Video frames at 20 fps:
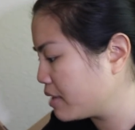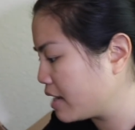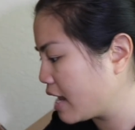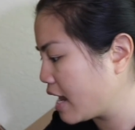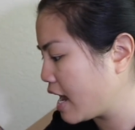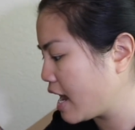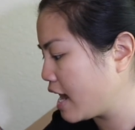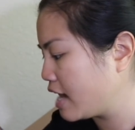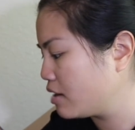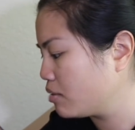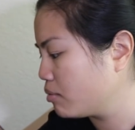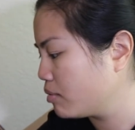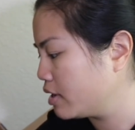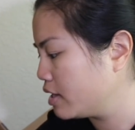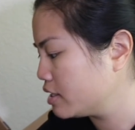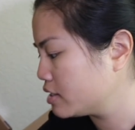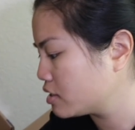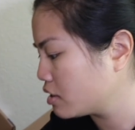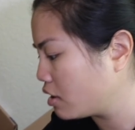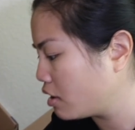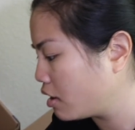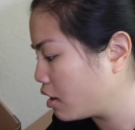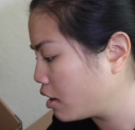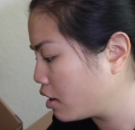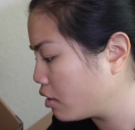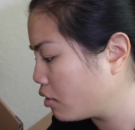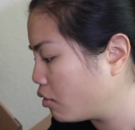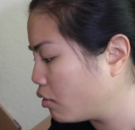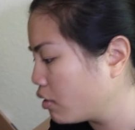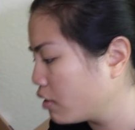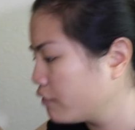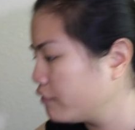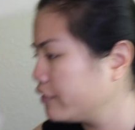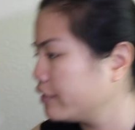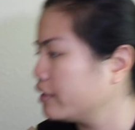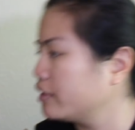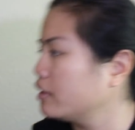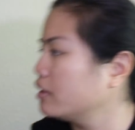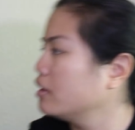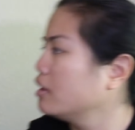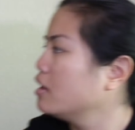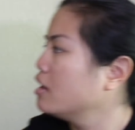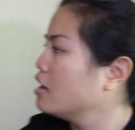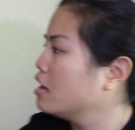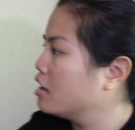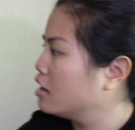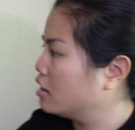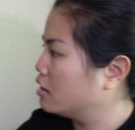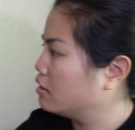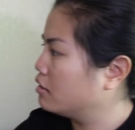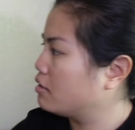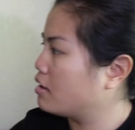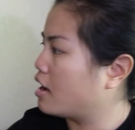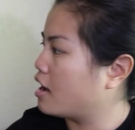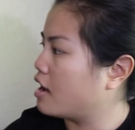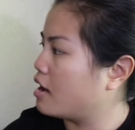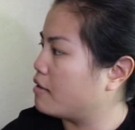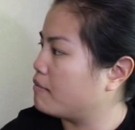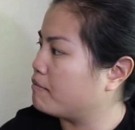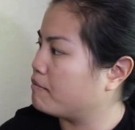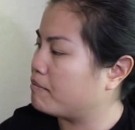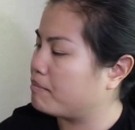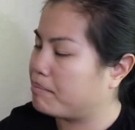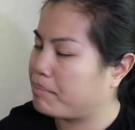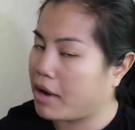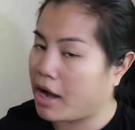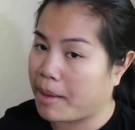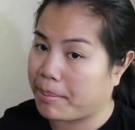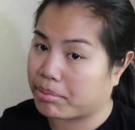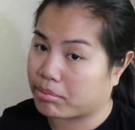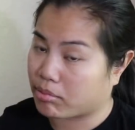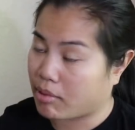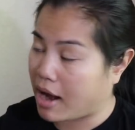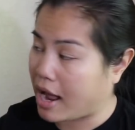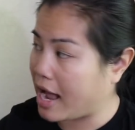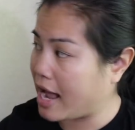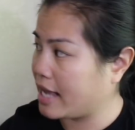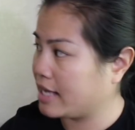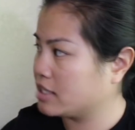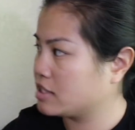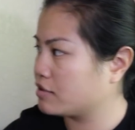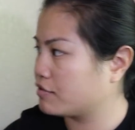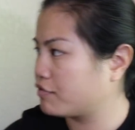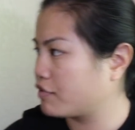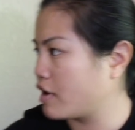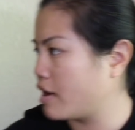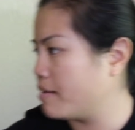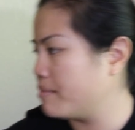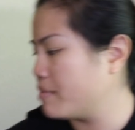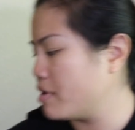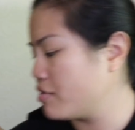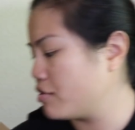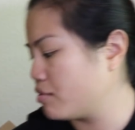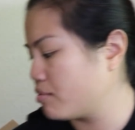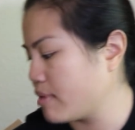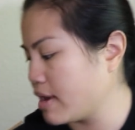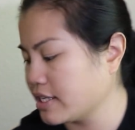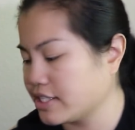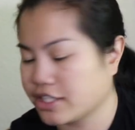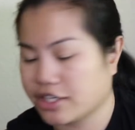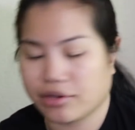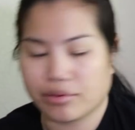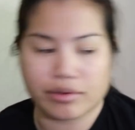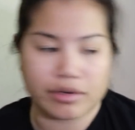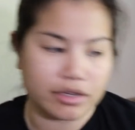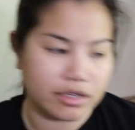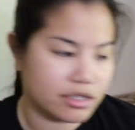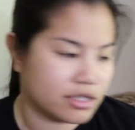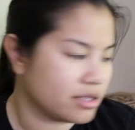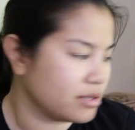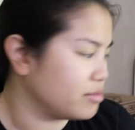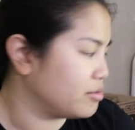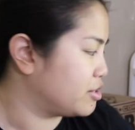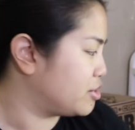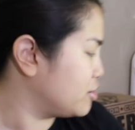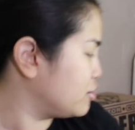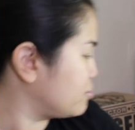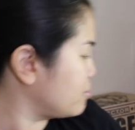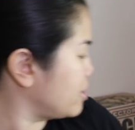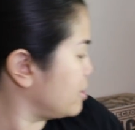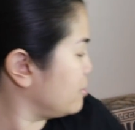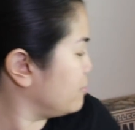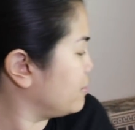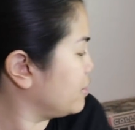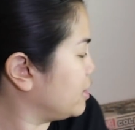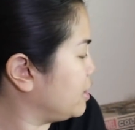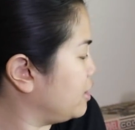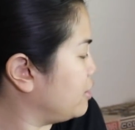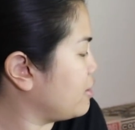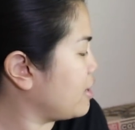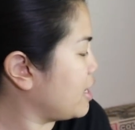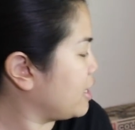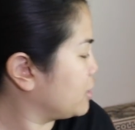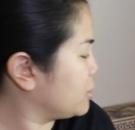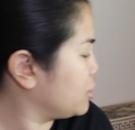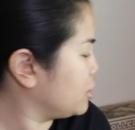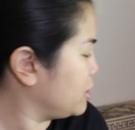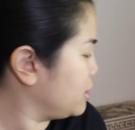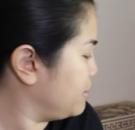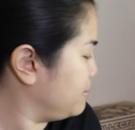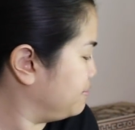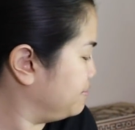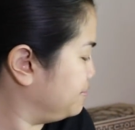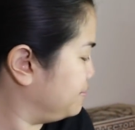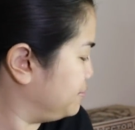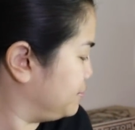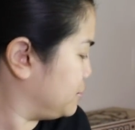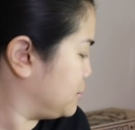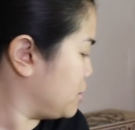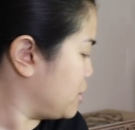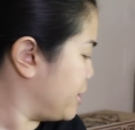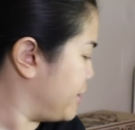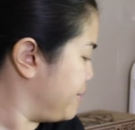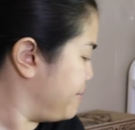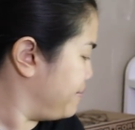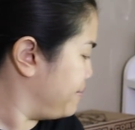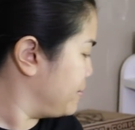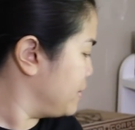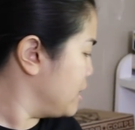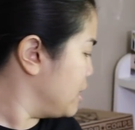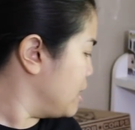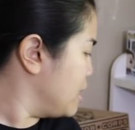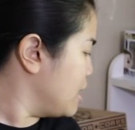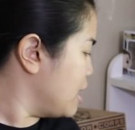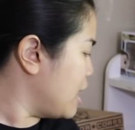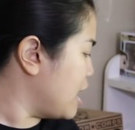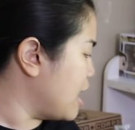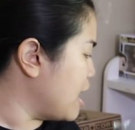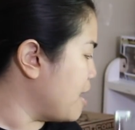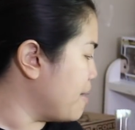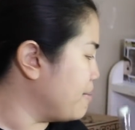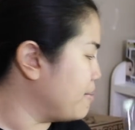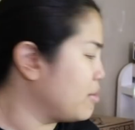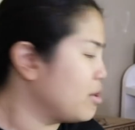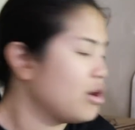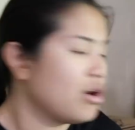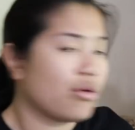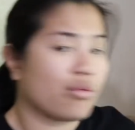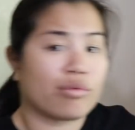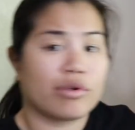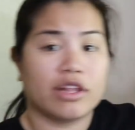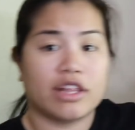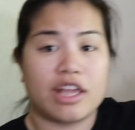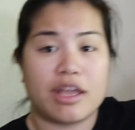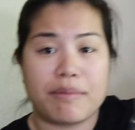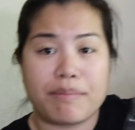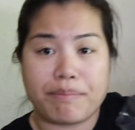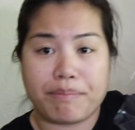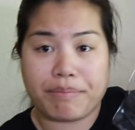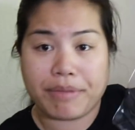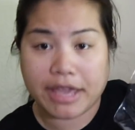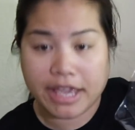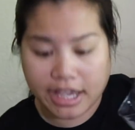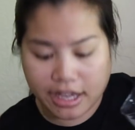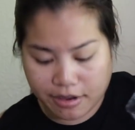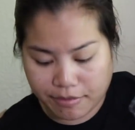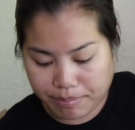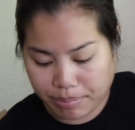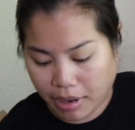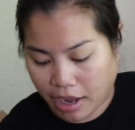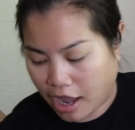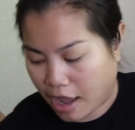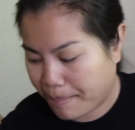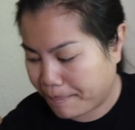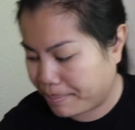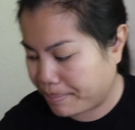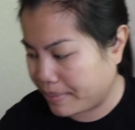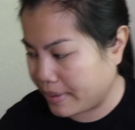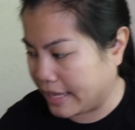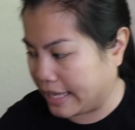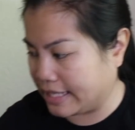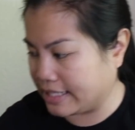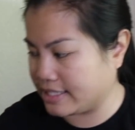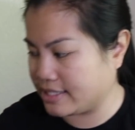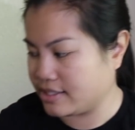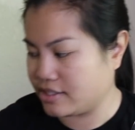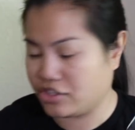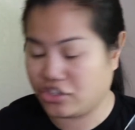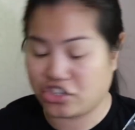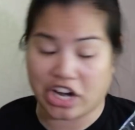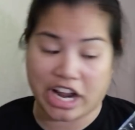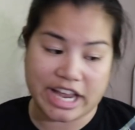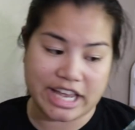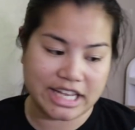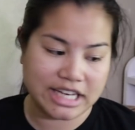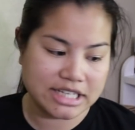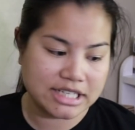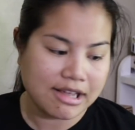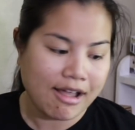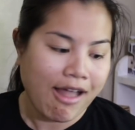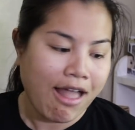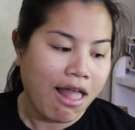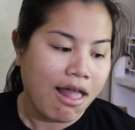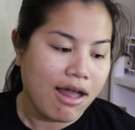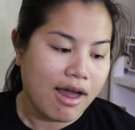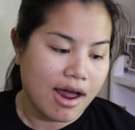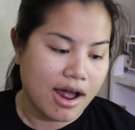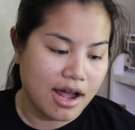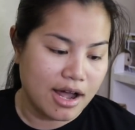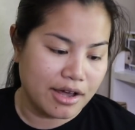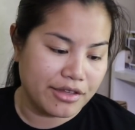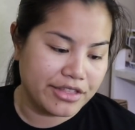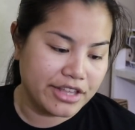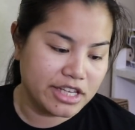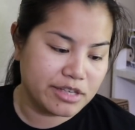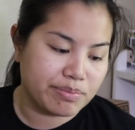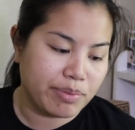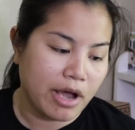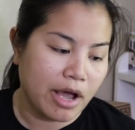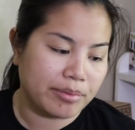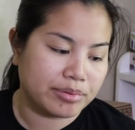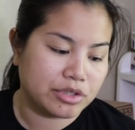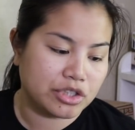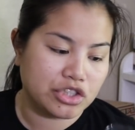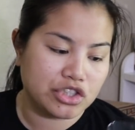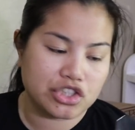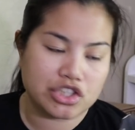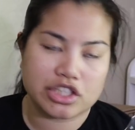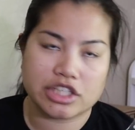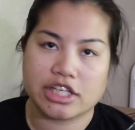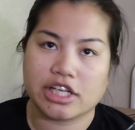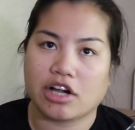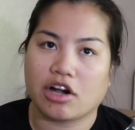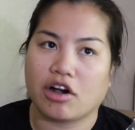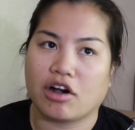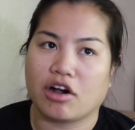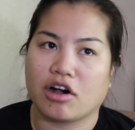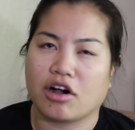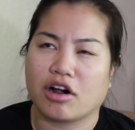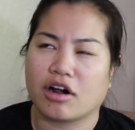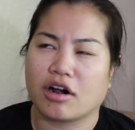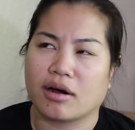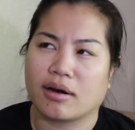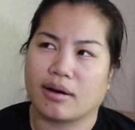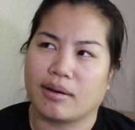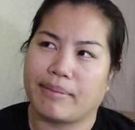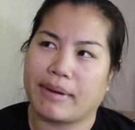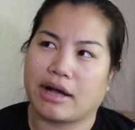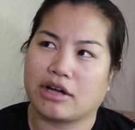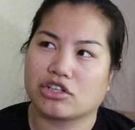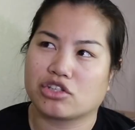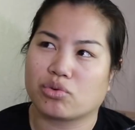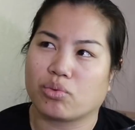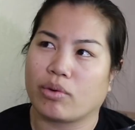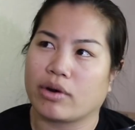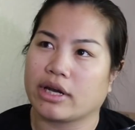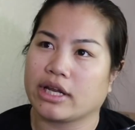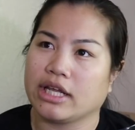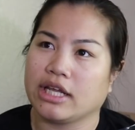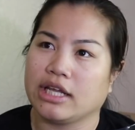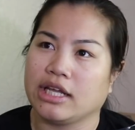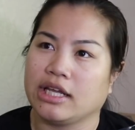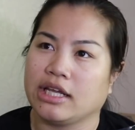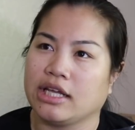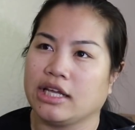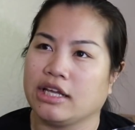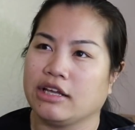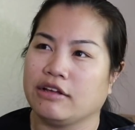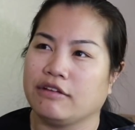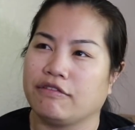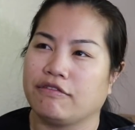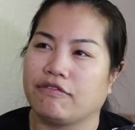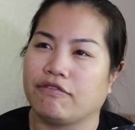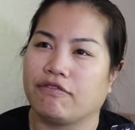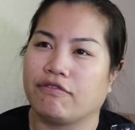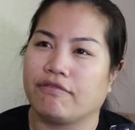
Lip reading: we had was our Orville pop rides from the Rescuers, which is right over here actually. Sorry. Really big pop. It's giant. These pops usually are about 25